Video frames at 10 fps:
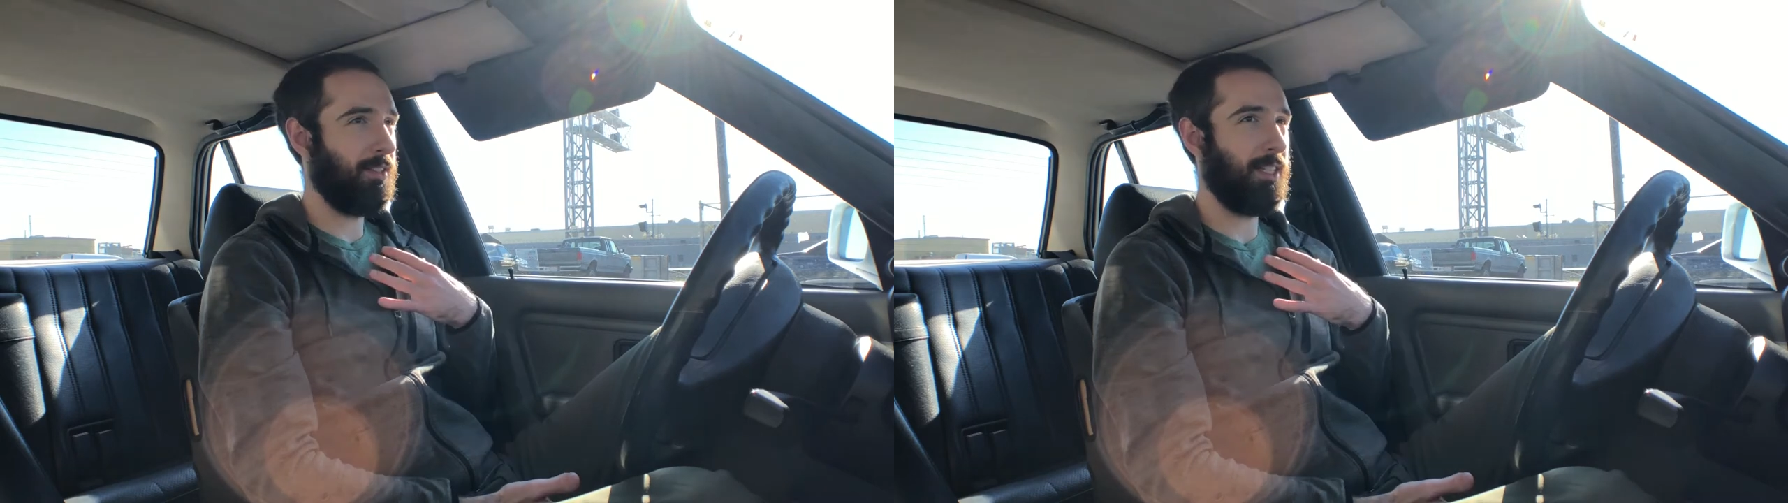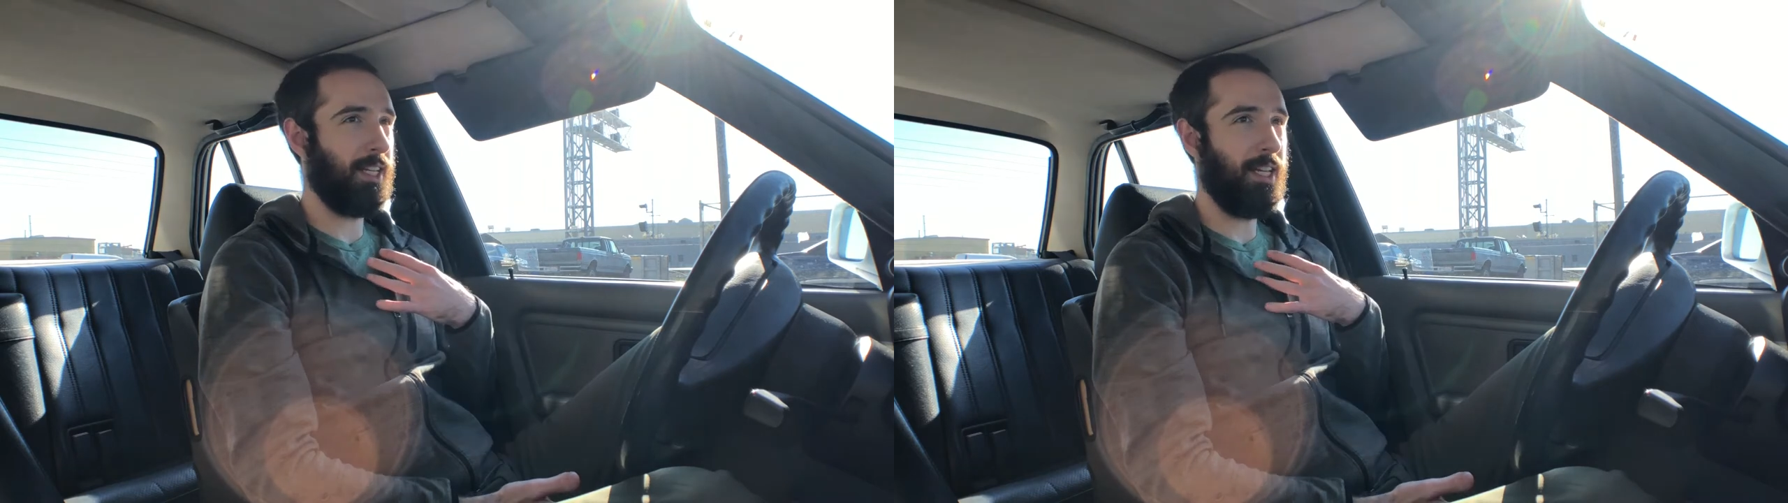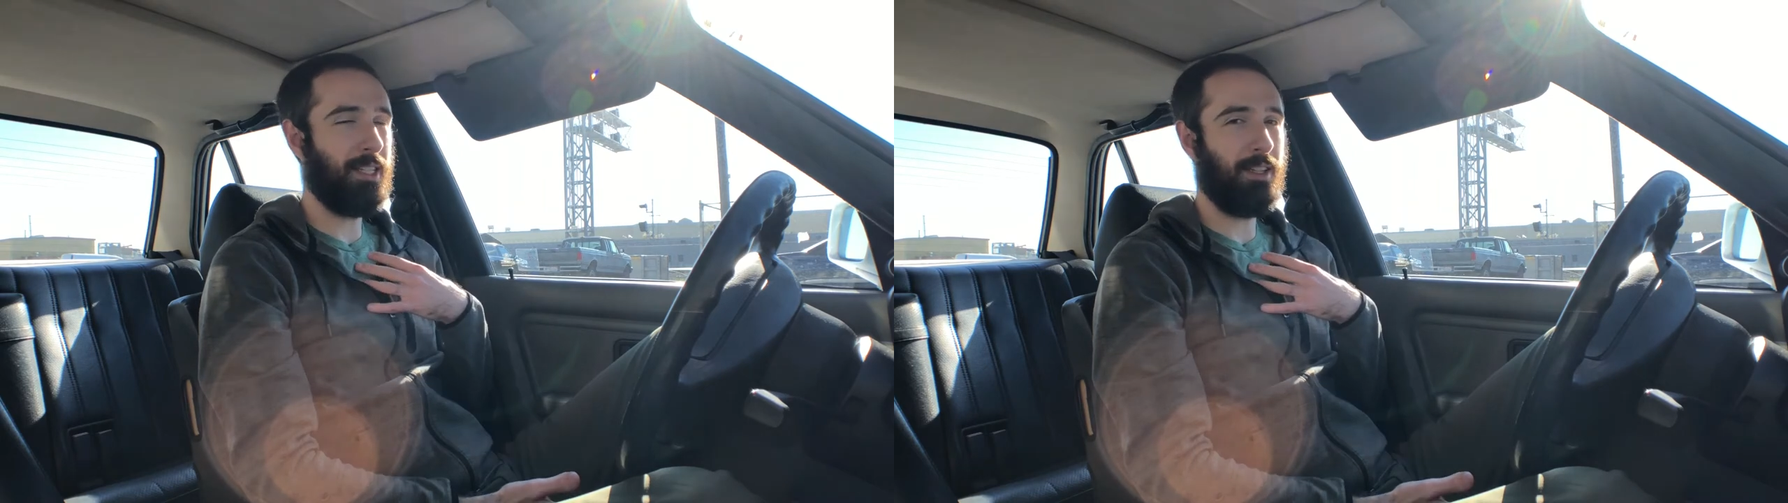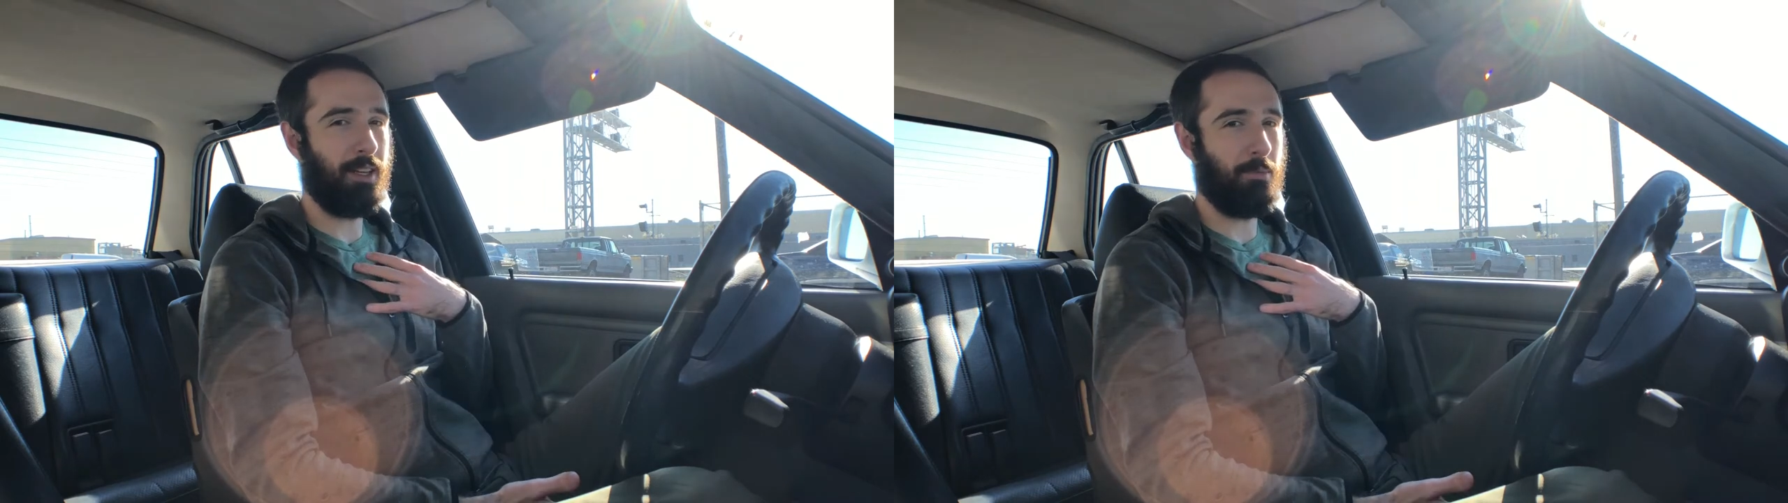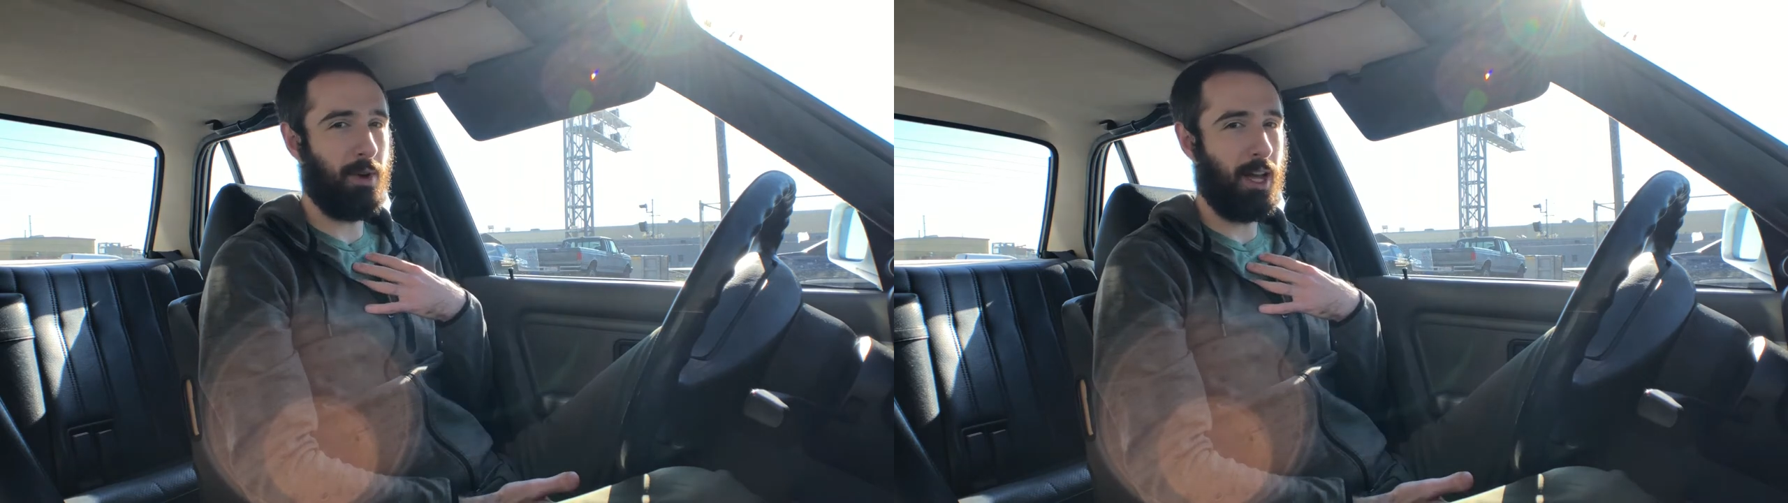They tasted
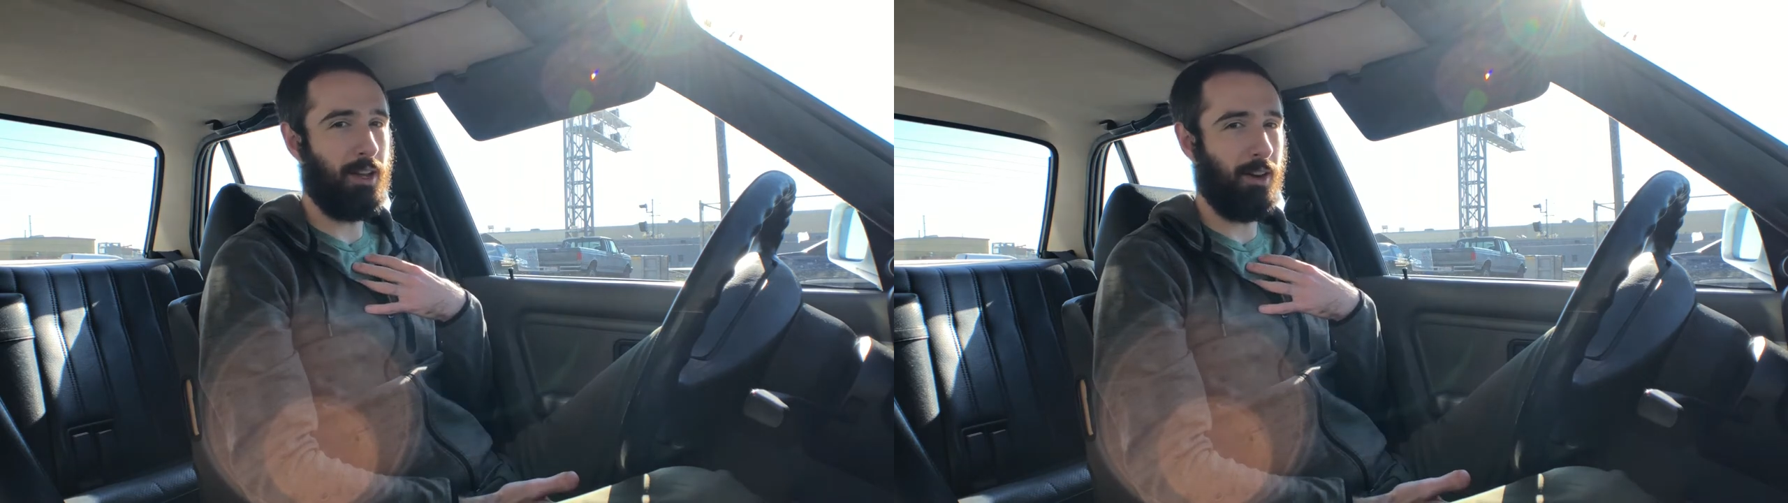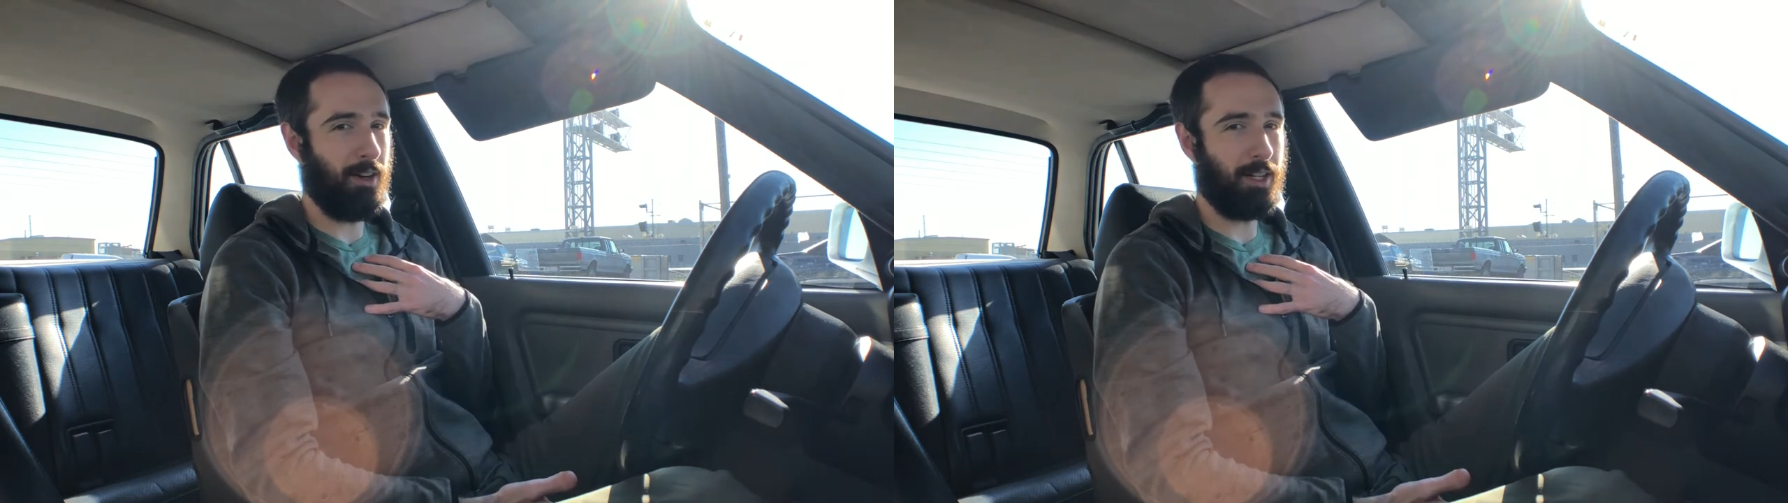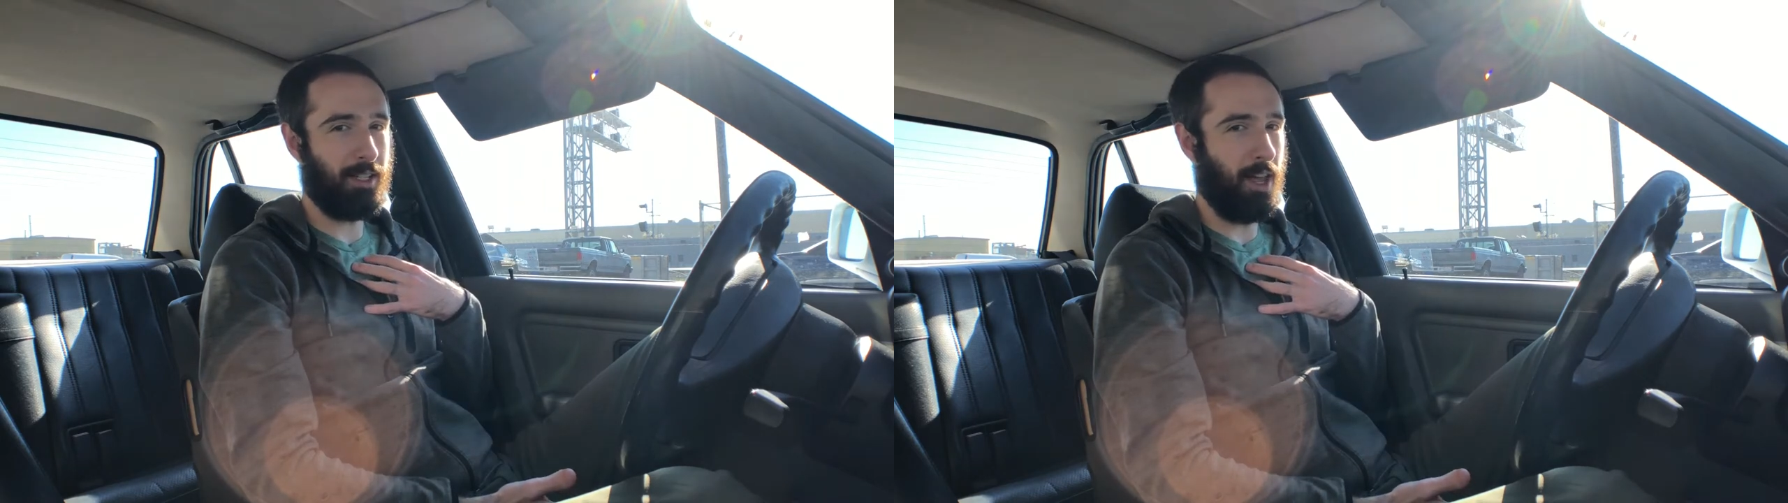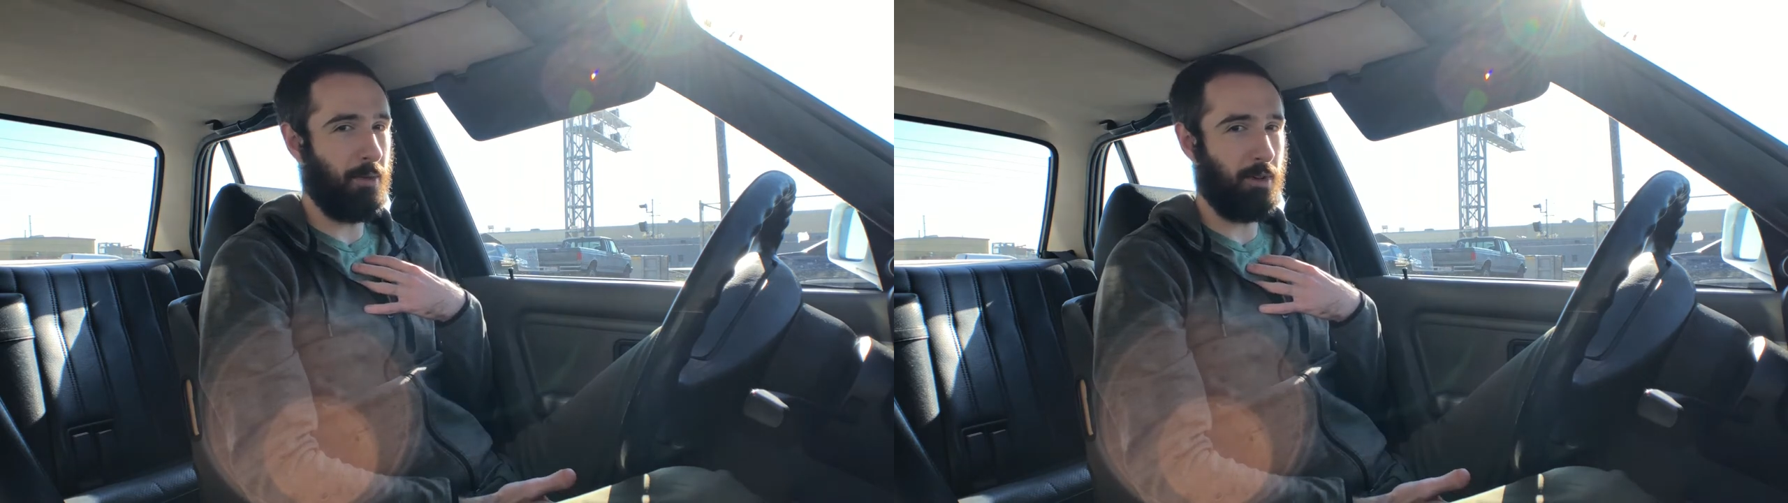like my archetype